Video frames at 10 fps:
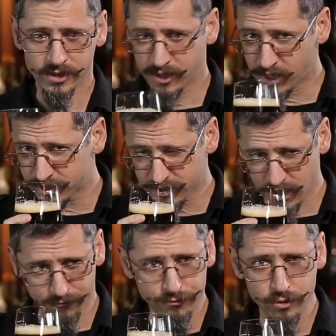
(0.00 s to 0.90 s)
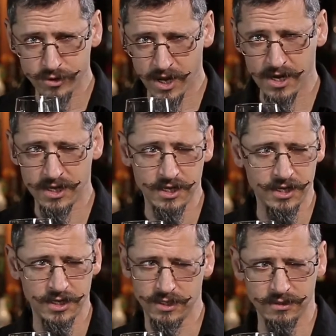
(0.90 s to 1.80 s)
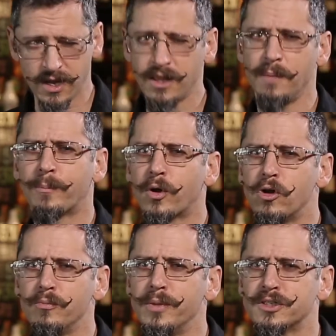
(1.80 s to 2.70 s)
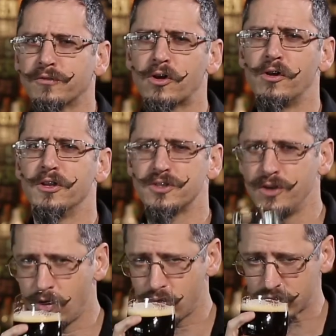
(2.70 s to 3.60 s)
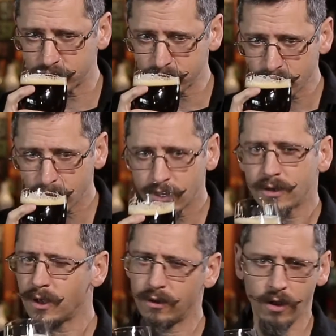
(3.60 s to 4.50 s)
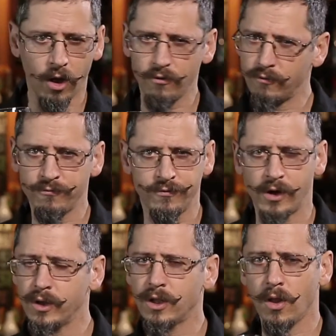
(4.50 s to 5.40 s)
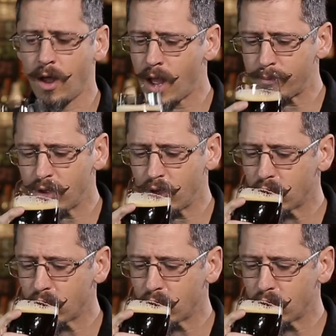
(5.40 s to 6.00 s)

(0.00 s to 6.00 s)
has a nice kind of fruit cakey, kind of that burn bits of currants nose. Very little hop.